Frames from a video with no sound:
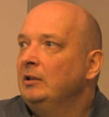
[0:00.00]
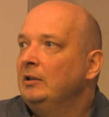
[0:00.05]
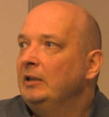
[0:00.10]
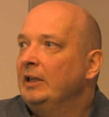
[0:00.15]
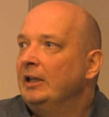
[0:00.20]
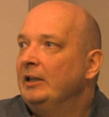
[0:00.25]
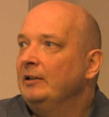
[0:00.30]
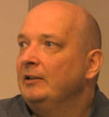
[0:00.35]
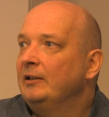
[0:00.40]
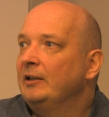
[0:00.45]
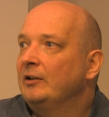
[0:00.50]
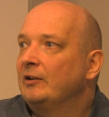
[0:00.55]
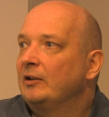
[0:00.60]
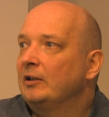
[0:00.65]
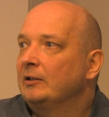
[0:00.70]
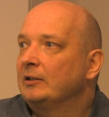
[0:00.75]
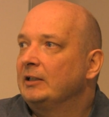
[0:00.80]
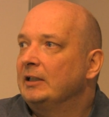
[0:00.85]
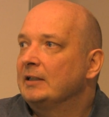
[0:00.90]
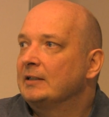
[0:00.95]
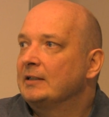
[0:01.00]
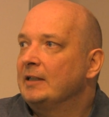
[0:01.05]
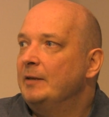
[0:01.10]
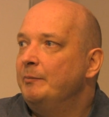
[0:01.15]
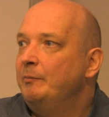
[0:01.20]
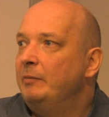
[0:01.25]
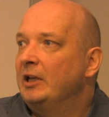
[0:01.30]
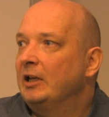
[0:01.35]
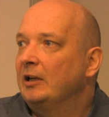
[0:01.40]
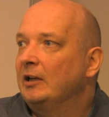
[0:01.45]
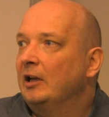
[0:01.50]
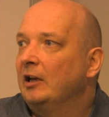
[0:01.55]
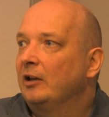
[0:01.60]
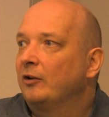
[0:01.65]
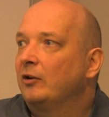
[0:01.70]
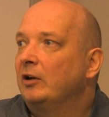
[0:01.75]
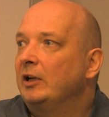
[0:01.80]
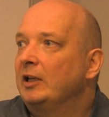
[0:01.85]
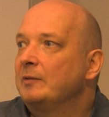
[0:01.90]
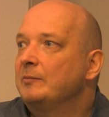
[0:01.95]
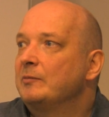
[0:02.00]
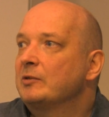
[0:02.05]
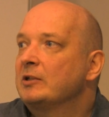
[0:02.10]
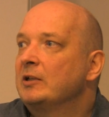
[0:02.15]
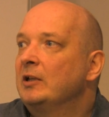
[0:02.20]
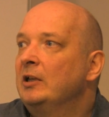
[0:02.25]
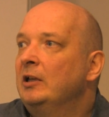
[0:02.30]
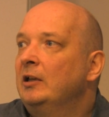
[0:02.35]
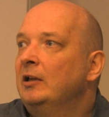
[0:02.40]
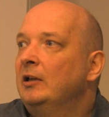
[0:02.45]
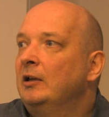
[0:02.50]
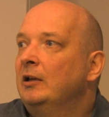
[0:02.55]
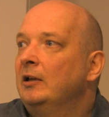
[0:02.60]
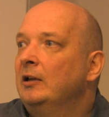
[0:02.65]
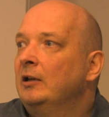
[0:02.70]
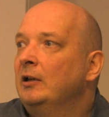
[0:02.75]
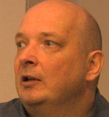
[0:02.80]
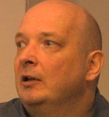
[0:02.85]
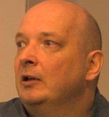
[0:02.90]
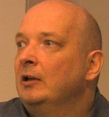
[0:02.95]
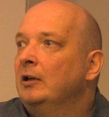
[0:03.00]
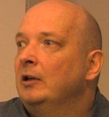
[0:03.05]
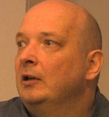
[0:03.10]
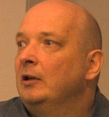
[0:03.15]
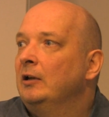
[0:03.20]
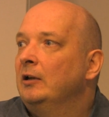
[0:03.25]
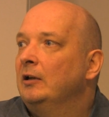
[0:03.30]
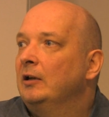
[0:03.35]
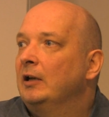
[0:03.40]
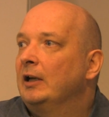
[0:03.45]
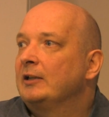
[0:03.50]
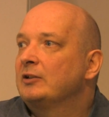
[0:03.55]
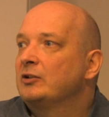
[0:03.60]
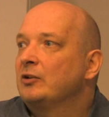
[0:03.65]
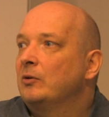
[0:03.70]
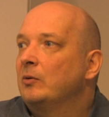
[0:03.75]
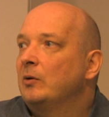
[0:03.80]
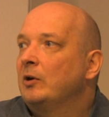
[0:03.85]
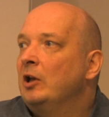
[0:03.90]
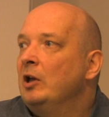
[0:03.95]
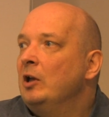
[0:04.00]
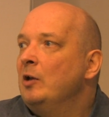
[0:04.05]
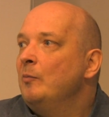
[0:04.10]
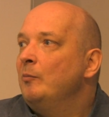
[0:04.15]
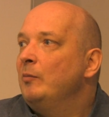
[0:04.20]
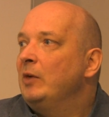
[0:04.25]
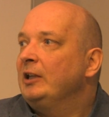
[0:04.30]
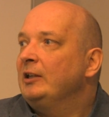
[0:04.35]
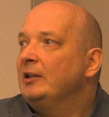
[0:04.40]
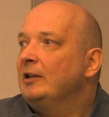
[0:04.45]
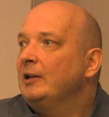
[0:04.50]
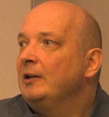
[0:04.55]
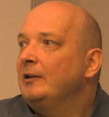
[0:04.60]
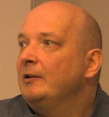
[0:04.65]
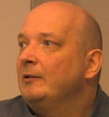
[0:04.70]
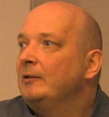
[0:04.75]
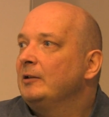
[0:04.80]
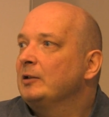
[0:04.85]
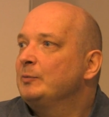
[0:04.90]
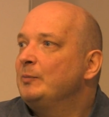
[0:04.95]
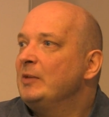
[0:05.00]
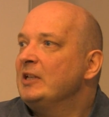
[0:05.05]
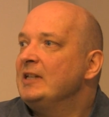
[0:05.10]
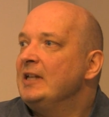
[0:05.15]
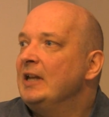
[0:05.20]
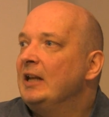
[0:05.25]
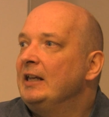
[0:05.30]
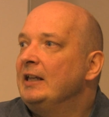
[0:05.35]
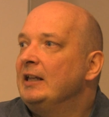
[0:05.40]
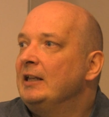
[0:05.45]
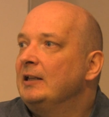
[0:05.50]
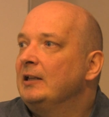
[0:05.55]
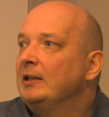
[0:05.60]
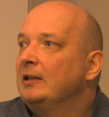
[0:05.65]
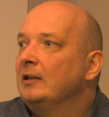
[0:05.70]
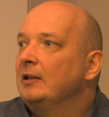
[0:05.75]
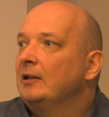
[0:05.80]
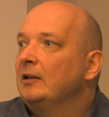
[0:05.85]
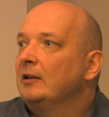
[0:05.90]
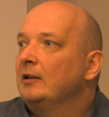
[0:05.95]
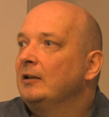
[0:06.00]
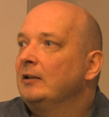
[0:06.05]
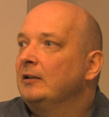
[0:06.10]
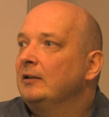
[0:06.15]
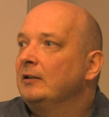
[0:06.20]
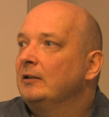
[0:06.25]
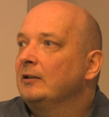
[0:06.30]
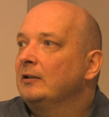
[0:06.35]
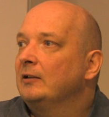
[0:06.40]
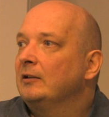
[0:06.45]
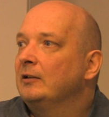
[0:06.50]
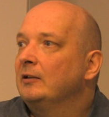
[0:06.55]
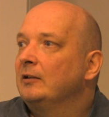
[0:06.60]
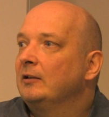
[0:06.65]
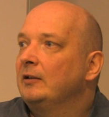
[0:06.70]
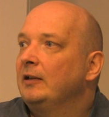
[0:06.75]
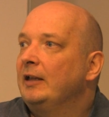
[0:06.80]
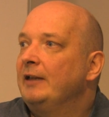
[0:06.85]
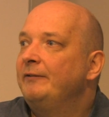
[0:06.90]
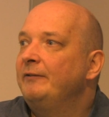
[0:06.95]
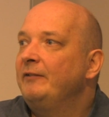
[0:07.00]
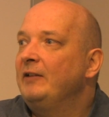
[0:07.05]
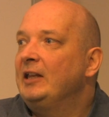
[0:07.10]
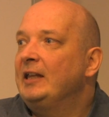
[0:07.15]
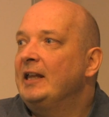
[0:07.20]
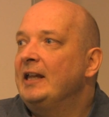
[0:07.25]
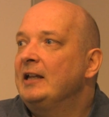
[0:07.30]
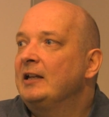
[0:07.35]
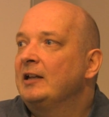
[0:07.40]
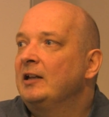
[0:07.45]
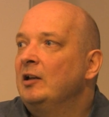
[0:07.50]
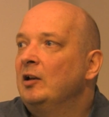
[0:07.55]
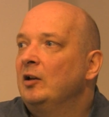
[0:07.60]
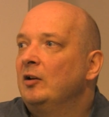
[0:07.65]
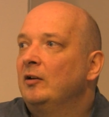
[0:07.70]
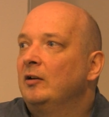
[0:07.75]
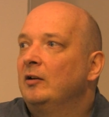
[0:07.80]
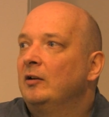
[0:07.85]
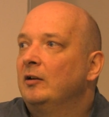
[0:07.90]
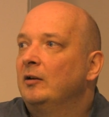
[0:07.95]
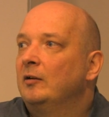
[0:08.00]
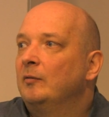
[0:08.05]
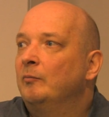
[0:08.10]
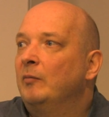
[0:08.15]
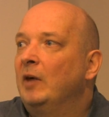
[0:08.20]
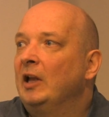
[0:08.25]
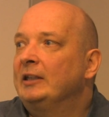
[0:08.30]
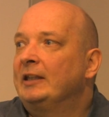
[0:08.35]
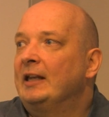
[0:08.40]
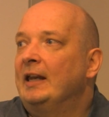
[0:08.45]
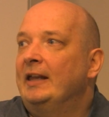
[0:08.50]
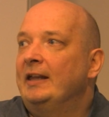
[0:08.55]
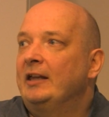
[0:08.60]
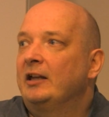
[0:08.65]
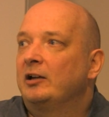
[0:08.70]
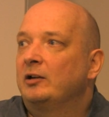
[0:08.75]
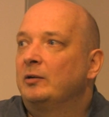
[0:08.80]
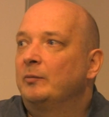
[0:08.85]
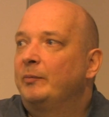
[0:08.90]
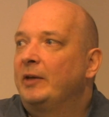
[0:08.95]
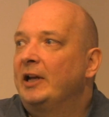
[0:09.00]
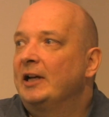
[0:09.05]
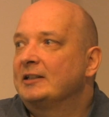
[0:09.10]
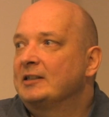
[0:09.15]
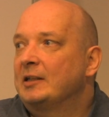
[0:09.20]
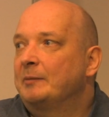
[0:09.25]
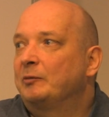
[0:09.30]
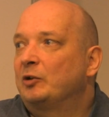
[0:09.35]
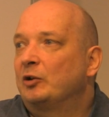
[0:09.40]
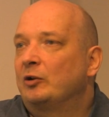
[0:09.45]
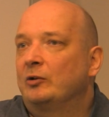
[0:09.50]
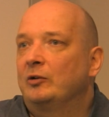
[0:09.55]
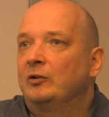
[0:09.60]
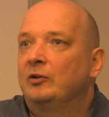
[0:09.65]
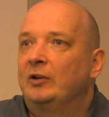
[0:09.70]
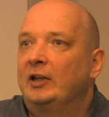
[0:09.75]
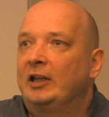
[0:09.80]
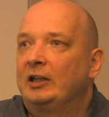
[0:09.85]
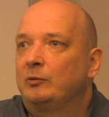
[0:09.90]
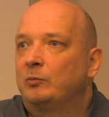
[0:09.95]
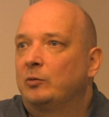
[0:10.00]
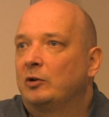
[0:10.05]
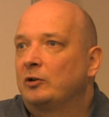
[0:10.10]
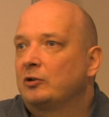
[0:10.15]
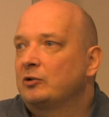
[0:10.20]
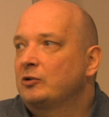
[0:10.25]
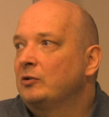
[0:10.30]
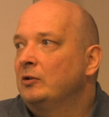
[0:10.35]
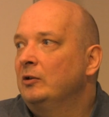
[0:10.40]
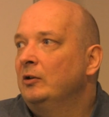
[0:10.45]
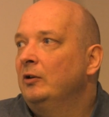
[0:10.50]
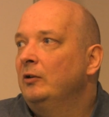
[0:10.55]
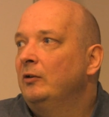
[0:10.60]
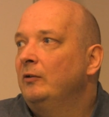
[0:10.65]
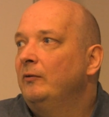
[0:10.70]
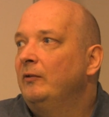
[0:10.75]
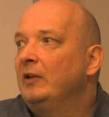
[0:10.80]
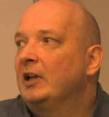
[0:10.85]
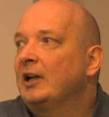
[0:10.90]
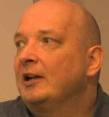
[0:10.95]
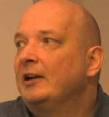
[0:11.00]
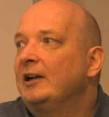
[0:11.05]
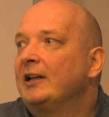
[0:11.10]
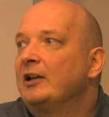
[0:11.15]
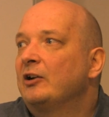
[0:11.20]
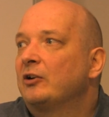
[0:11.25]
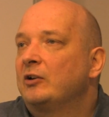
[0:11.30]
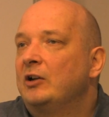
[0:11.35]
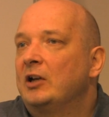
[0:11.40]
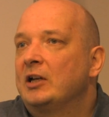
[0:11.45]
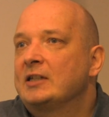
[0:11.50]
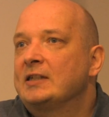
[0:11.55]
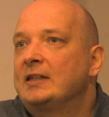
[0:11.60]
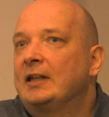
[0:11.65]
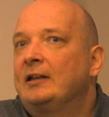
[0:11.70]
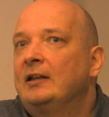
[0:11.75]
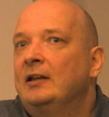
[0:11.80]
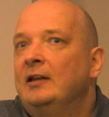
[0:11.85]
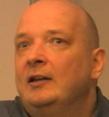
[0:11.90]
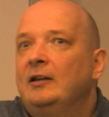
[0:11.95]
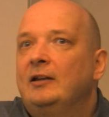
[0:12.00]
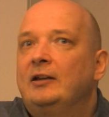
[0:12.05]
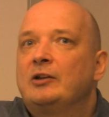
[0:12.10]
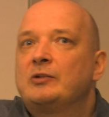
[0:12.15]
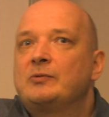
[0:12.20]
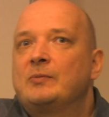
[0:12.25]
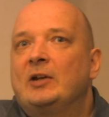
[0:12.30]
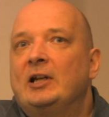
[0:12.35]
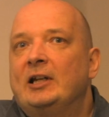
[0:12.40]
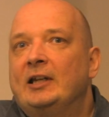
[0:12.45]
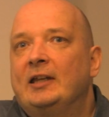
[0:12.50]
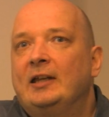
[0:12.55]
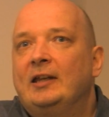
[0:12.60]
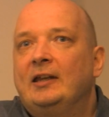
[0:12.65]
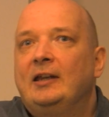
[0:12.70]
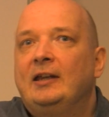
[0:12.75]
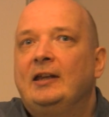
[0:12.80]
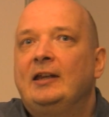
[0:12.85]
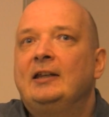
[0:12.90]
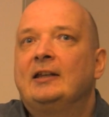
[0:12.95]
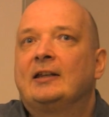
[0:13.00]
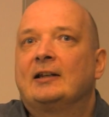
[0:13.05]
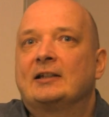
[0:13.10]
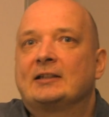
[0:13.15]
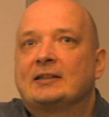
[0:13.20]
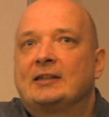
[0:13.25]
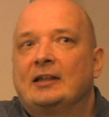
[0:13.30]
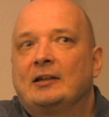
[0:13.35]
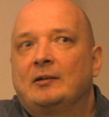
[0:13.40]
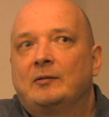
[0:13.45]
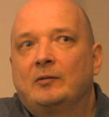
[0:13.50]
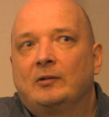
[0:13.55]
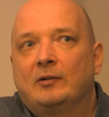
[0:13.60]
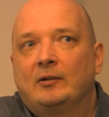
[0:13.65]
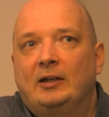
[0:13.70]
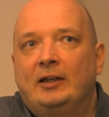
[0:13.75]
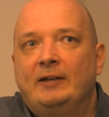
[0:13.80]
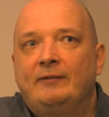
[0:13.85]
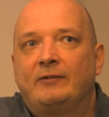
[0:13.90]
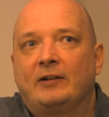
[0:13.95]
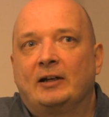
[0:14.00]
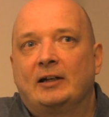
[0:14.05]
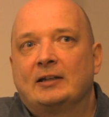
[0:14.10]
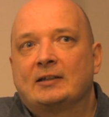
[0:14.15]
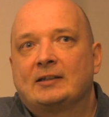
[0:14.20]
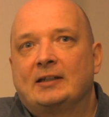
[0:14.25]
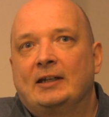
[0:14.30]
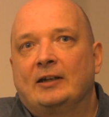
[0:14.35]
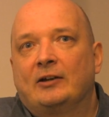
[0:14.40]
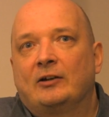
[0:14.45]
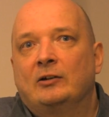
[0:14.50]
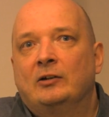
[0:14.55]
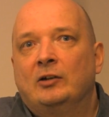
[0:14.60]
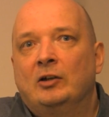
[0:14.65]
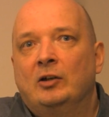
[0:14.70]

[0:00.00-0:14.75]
Then there are these Hebbian algorithms and so on. But especially if we take multi-layer perceptron networks, we can recognize that there's very interesting difference here.